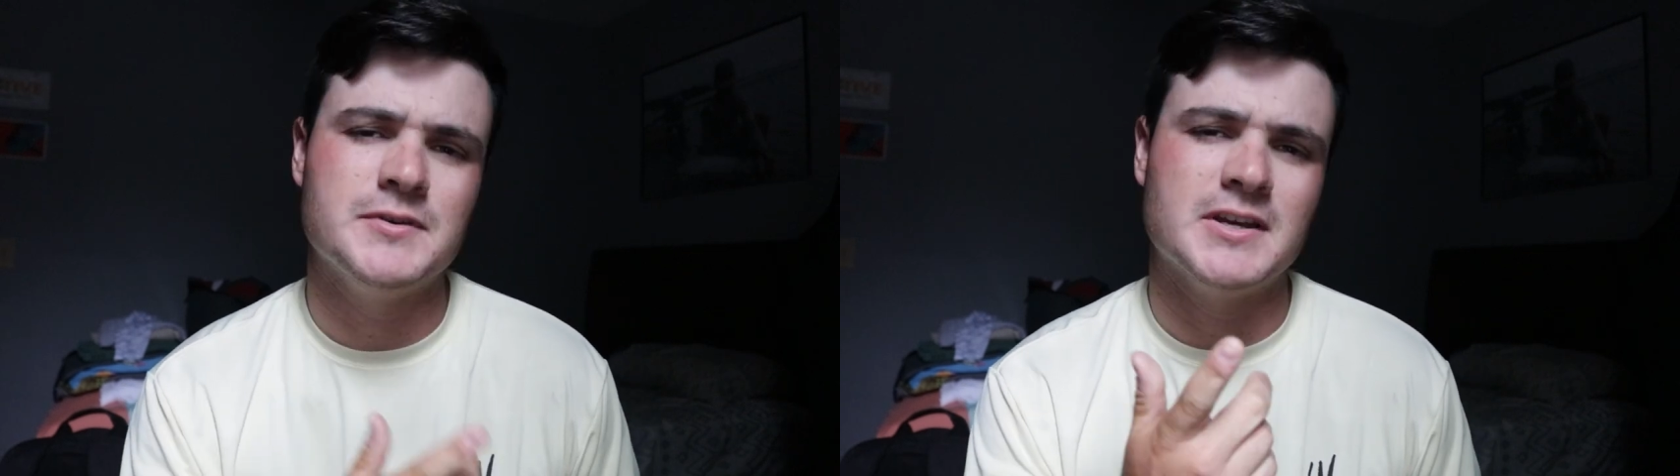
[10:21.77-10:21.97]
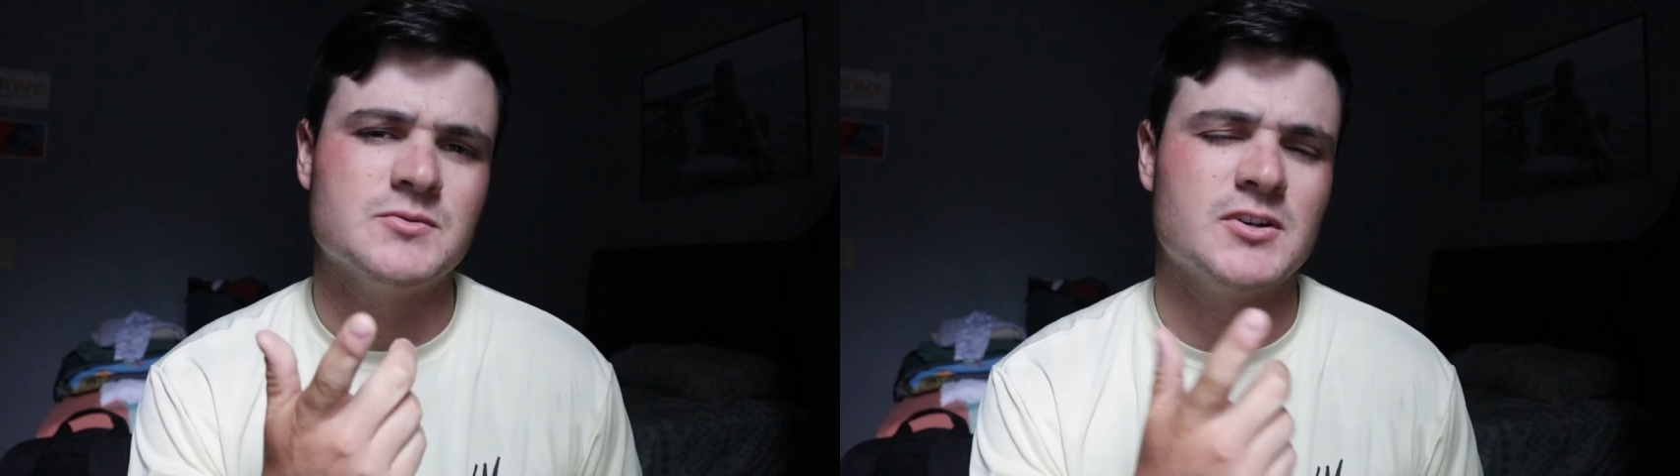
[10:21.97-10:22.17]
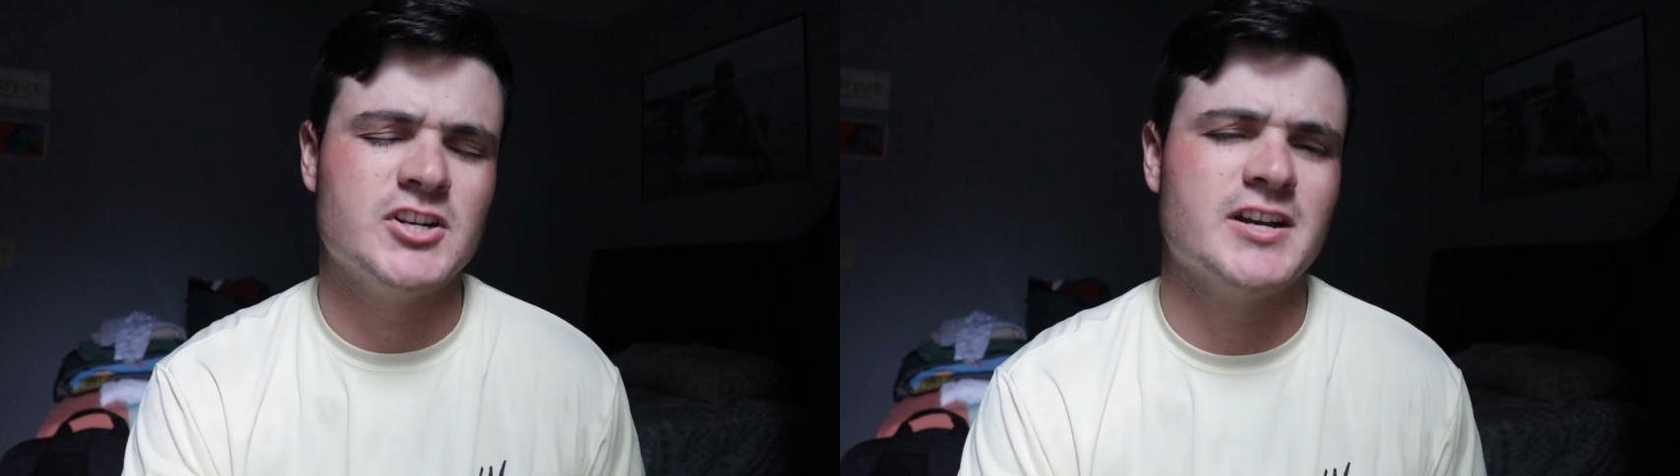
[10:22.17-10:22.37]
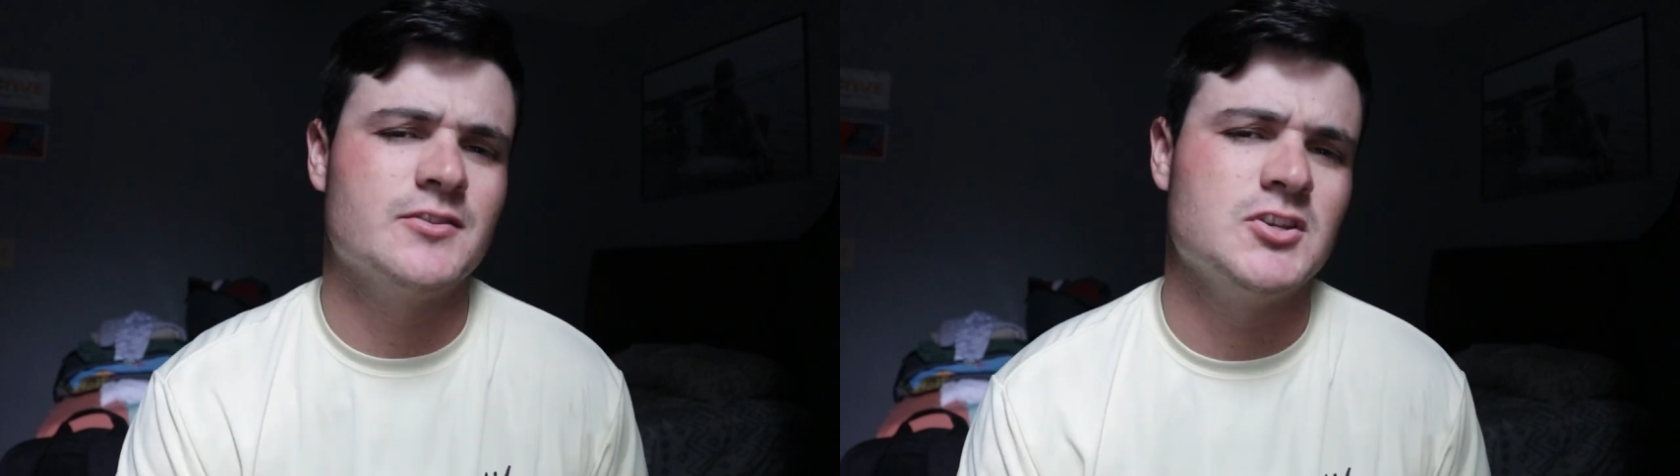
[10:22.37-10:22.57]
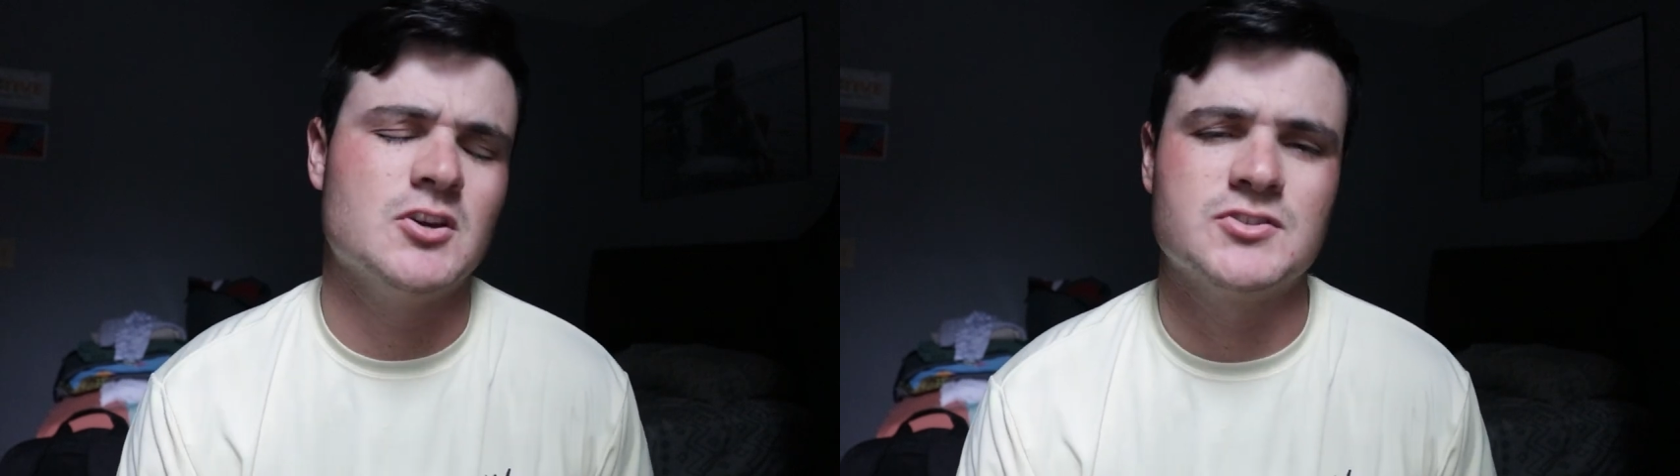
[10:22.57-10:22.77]
if you guys want to check
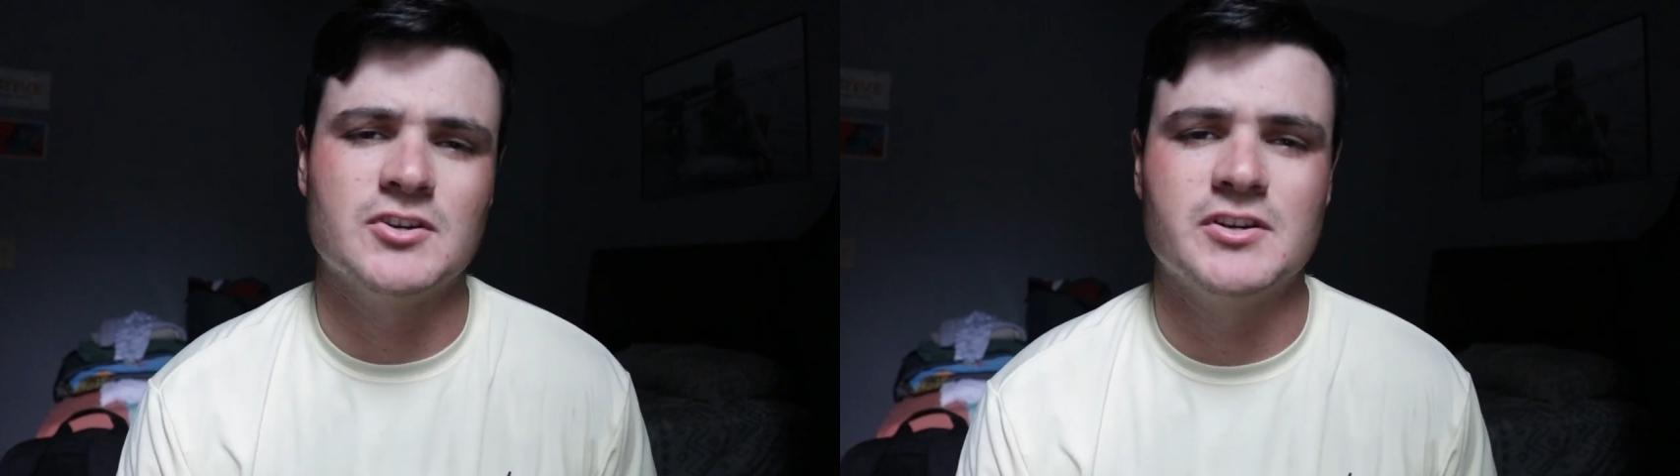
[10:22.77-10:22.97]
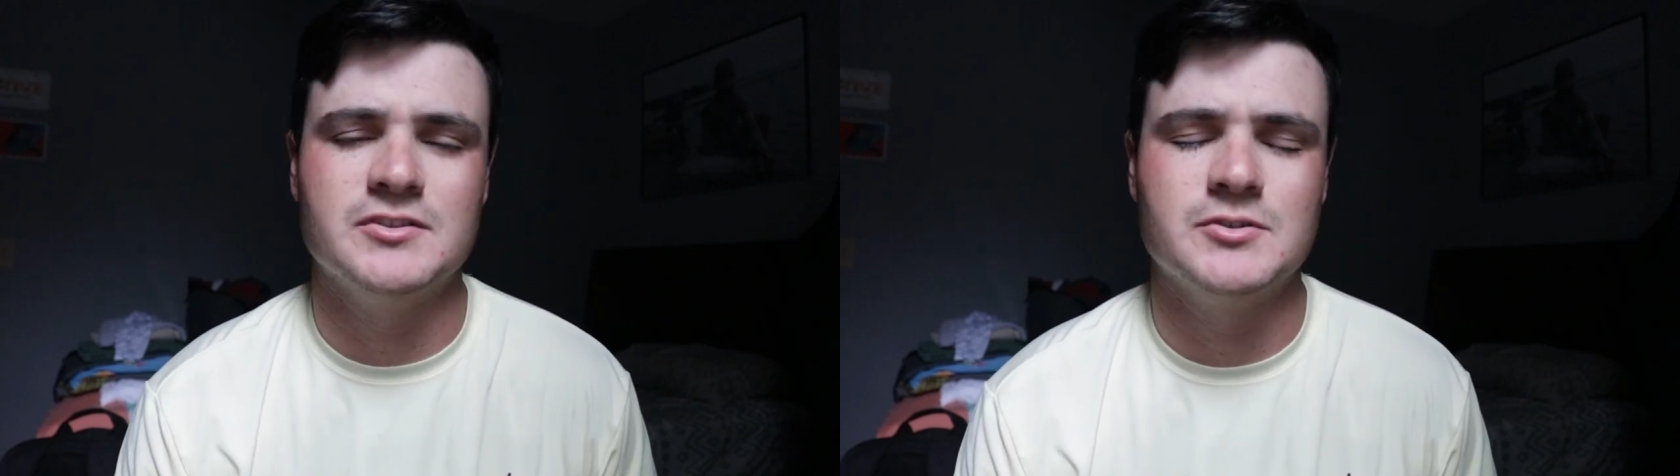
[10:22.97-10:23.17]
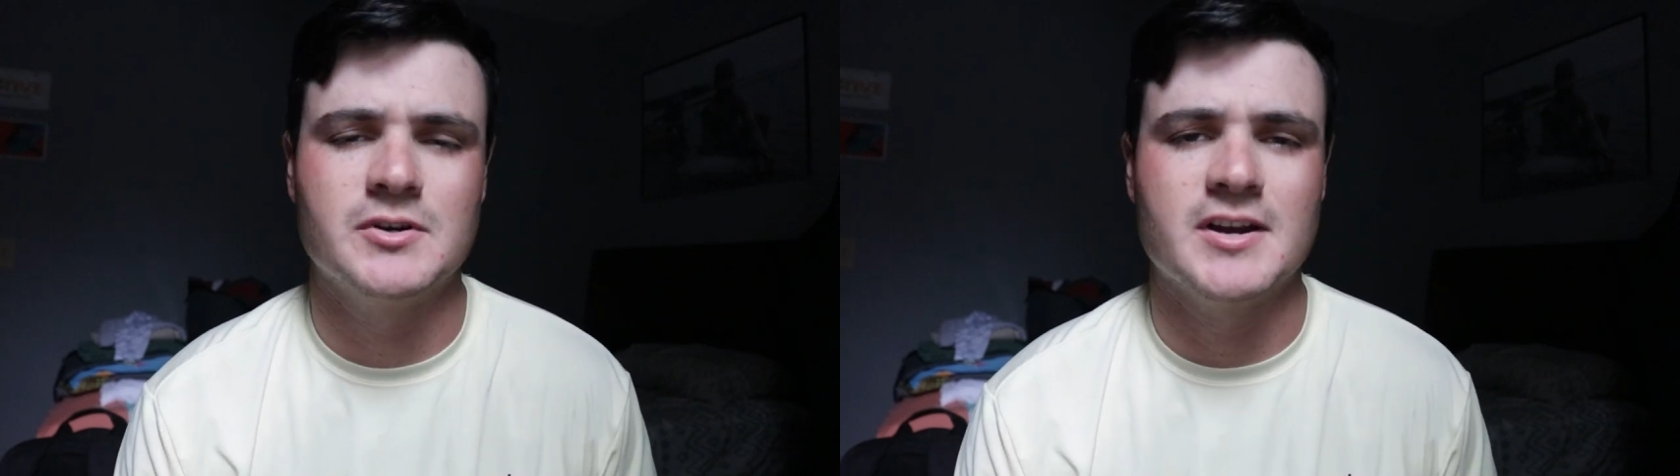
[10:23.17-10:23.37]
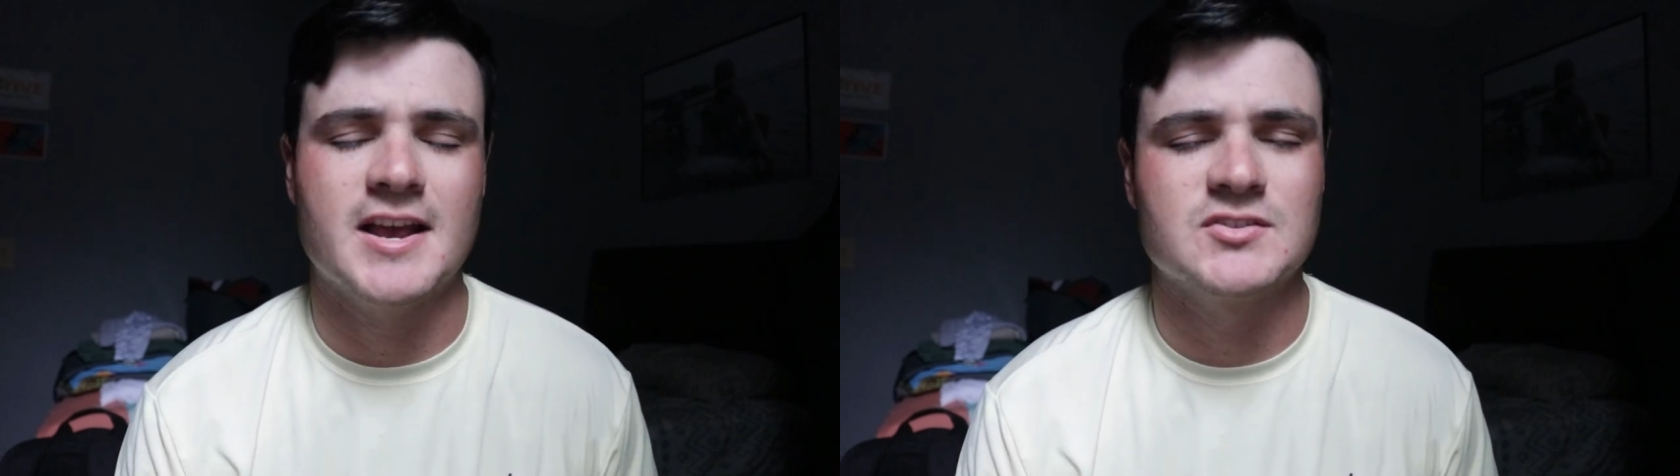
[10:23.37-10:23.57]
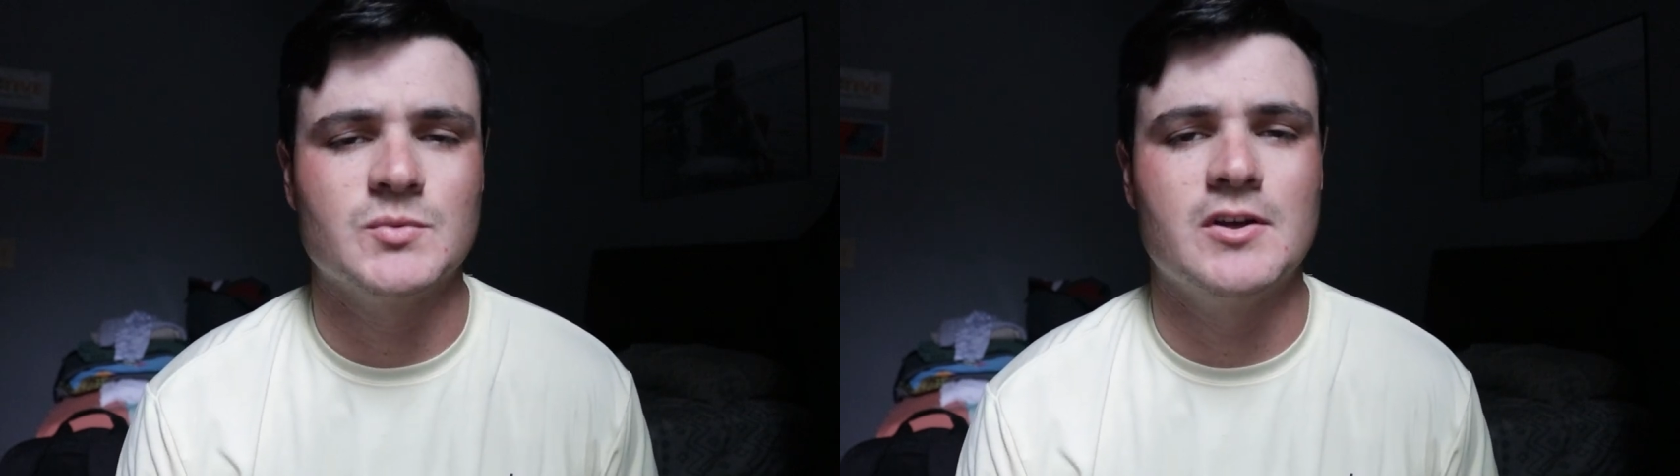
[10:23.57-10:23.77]
out the Yozuri lure
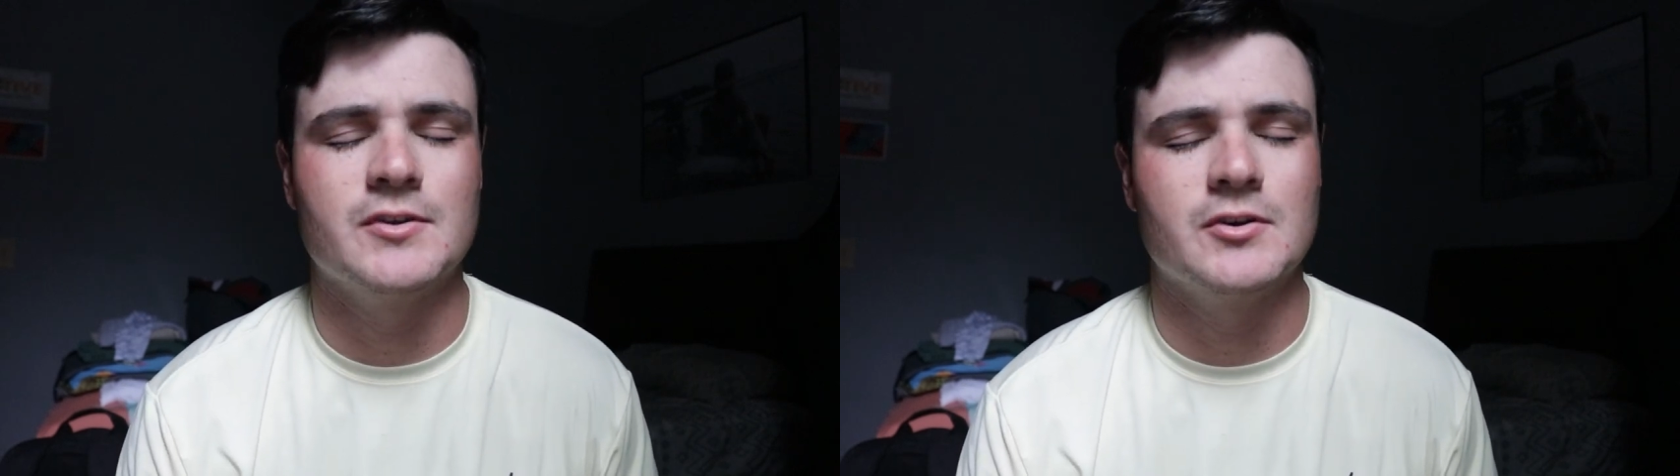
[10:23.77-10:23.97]
as well,